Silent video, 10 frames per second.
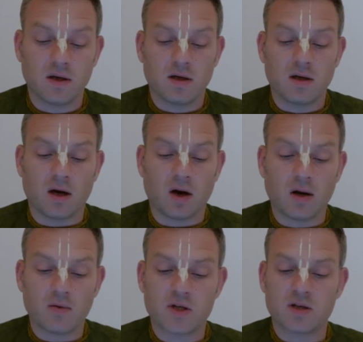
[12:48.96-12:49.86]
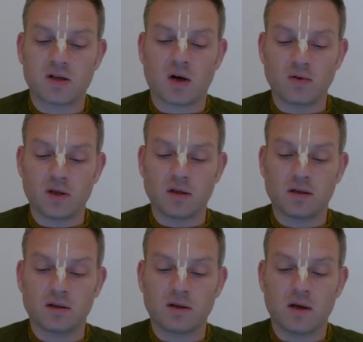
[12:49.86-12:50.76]
Narada was astounded.
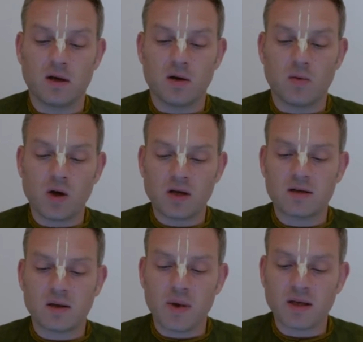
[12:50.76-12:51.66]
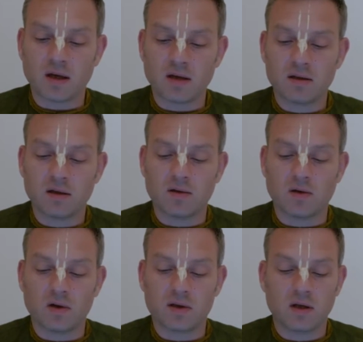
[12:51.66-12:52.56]
What is the matter? He
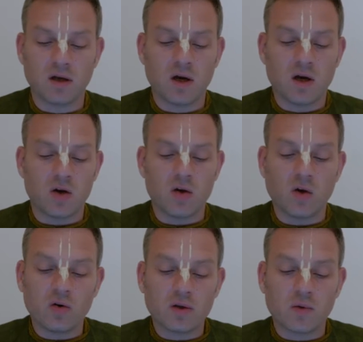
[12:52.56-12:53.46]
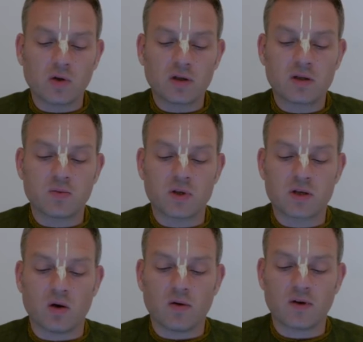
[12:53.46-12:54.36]
thought. No devotees would
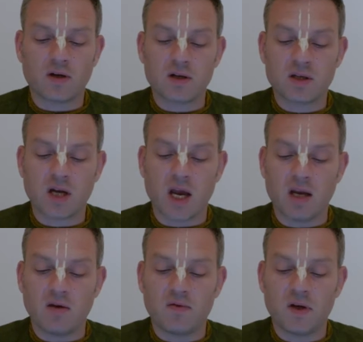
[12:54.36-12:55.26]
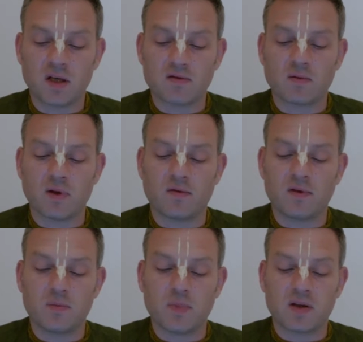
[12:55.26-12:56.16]
offer Krishna any feet dust from their
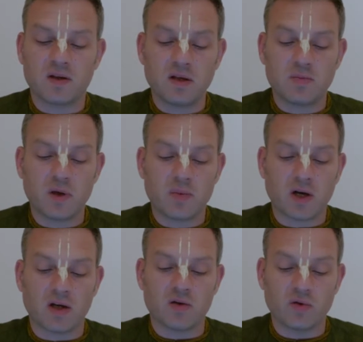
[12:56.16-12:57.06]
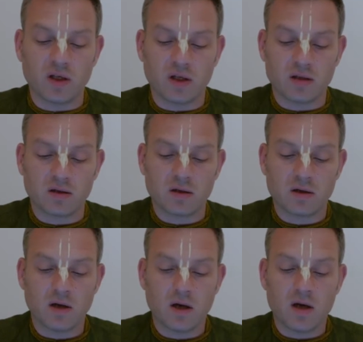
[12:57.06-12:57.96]
feet, but these people are doing it.
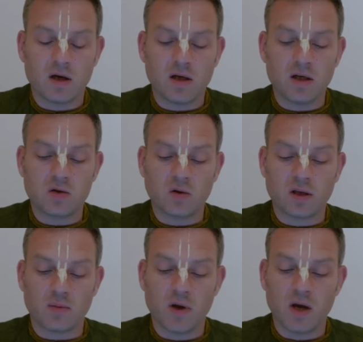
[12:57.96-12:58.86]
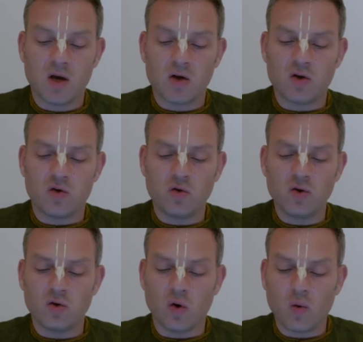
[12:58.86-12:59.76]
He told them, do you
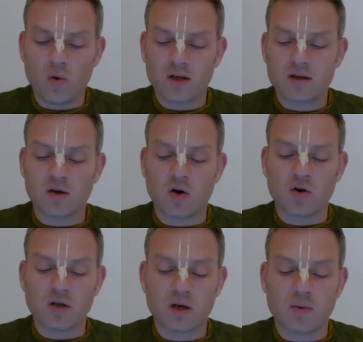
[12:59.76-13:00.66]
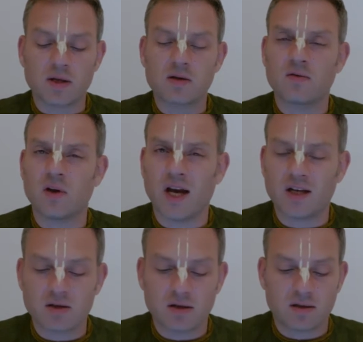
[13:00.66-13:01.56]
know what is the consequence of your
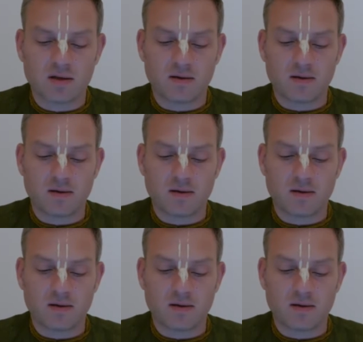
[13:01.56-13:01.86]
actions?